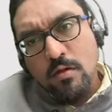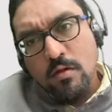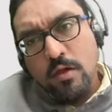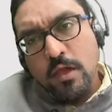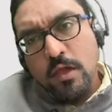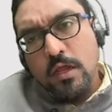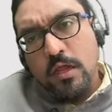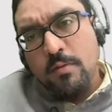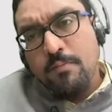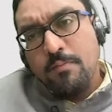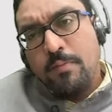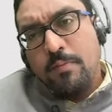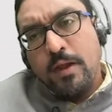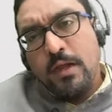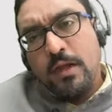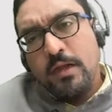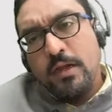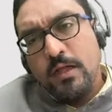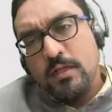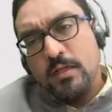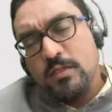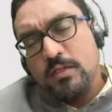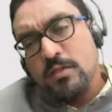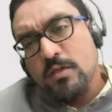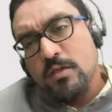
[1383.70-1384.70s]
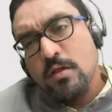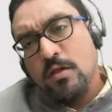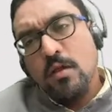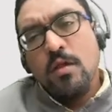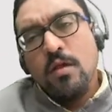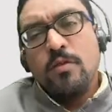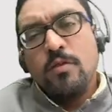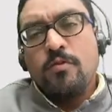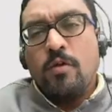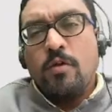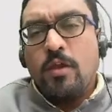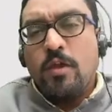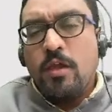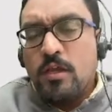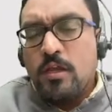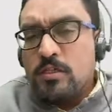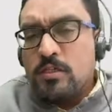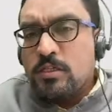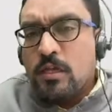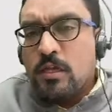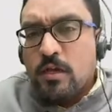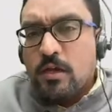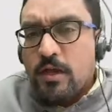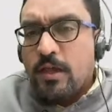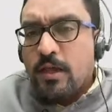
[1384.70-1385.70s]
in paintings. So he is
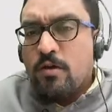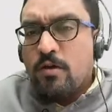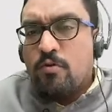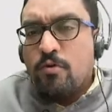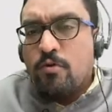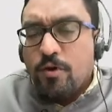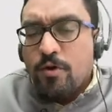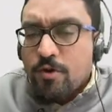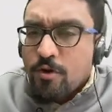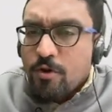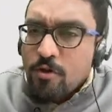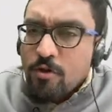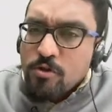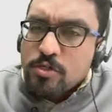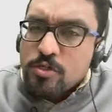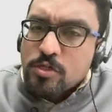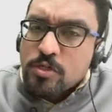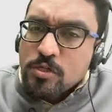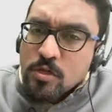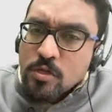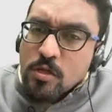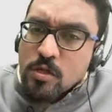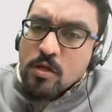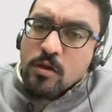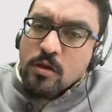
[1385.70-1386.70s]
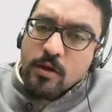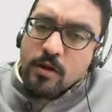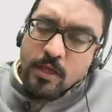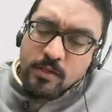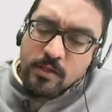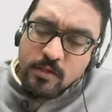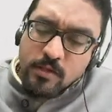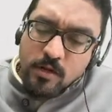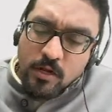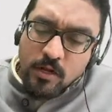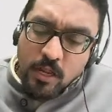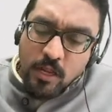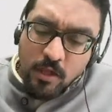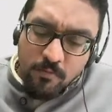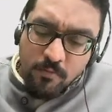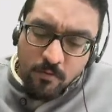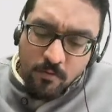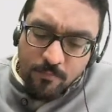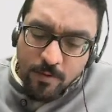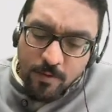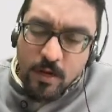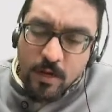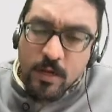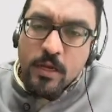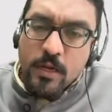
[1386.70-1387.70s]
the guy who introduced nature type
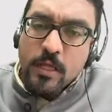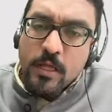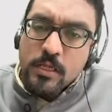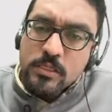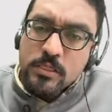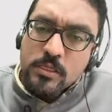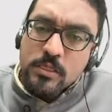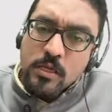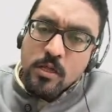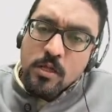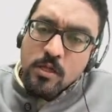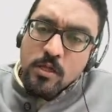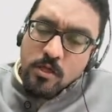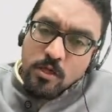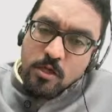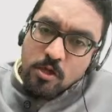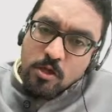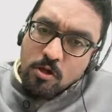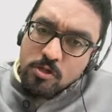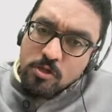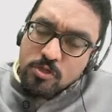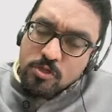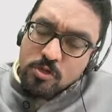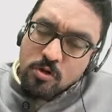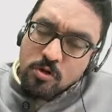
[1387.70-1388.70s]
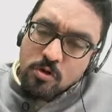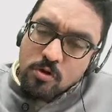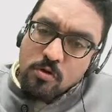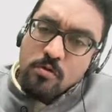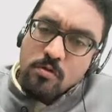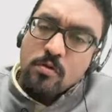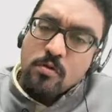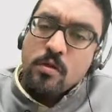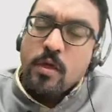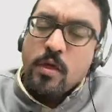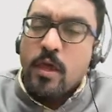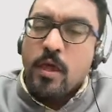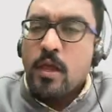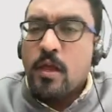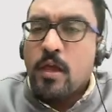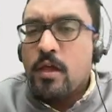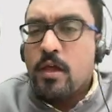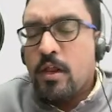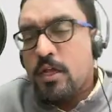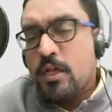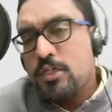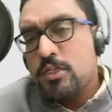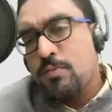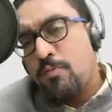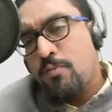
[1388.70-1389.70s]
of paintings. He also
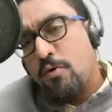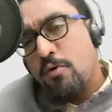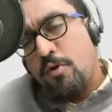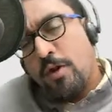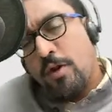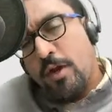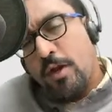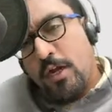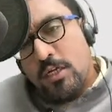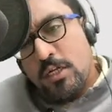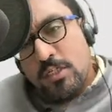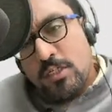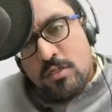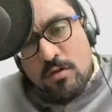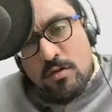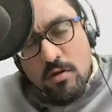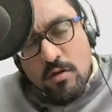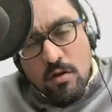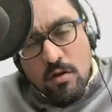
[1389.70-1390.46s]
encouraged portraits.